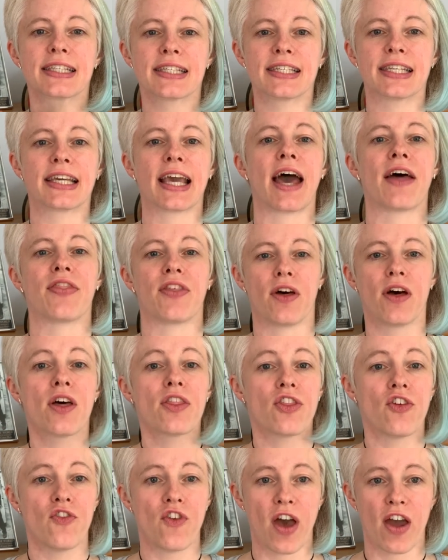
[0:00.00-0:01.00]
together the
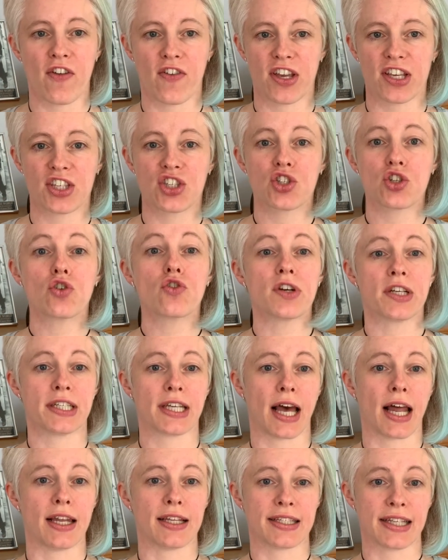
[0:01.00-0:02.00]
various
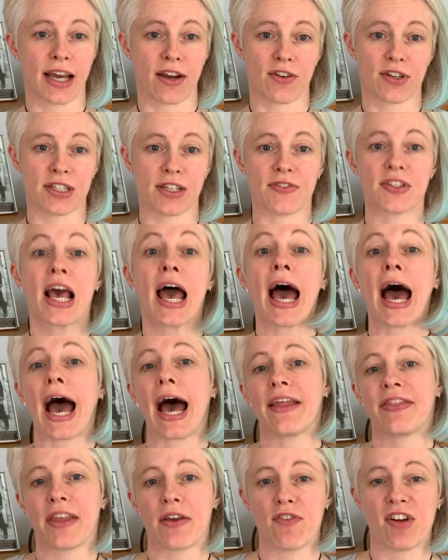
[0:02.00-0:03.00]
storytellers' narratives
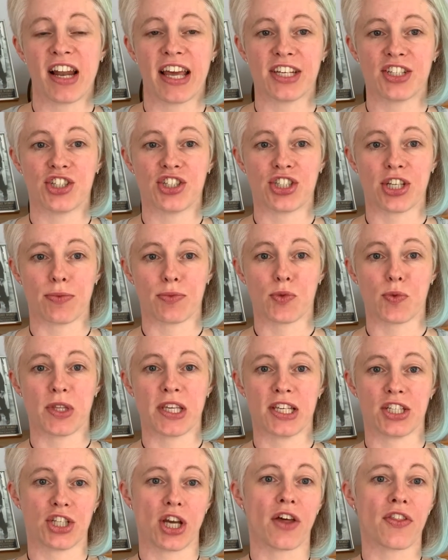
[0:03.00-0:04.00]
and their relationships with
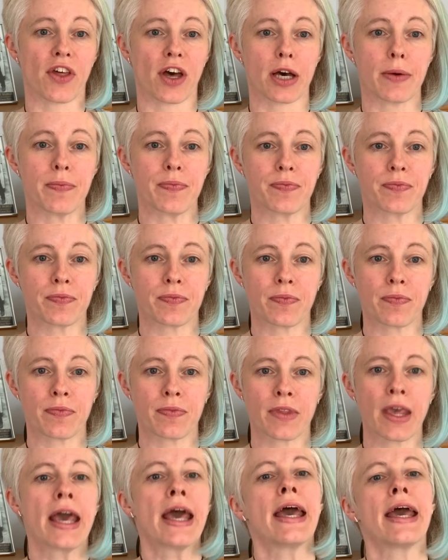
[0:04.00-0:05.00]
each other.
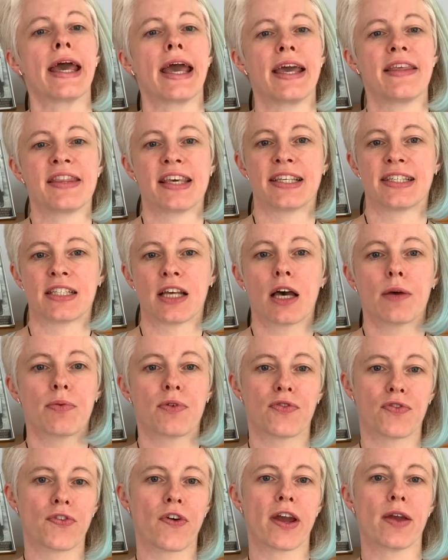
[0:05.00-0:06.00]
In this type of
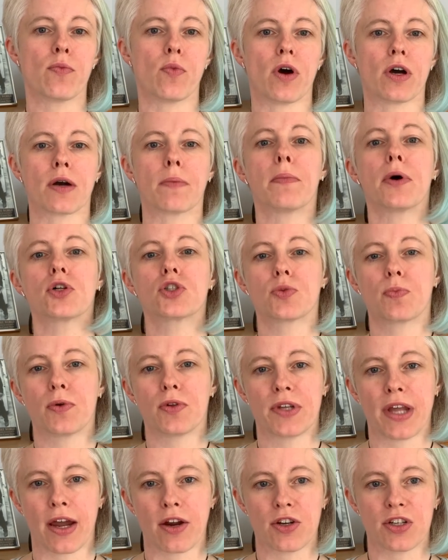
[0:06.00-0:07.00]
framework, multiple
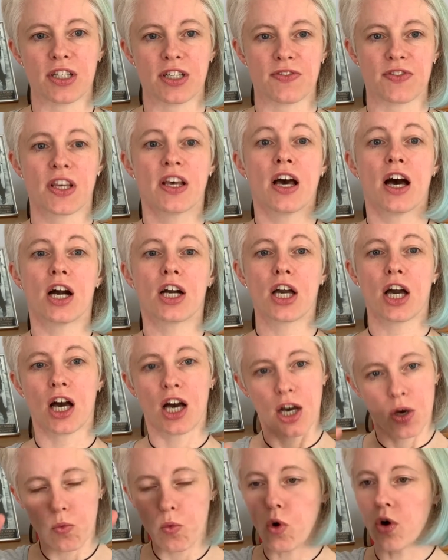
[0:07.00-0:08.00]
narratives occur
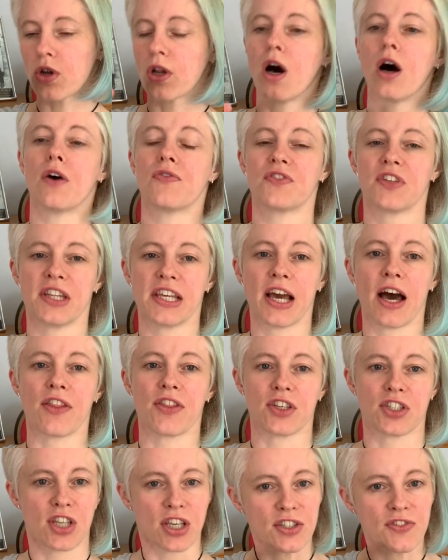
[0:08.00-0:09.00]
one after the other,
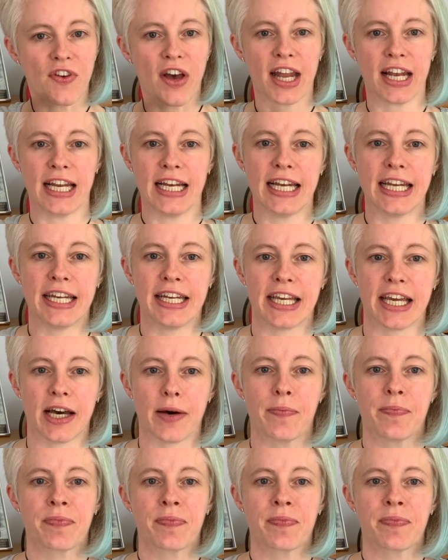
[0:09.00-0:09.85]
so it's fairly linear.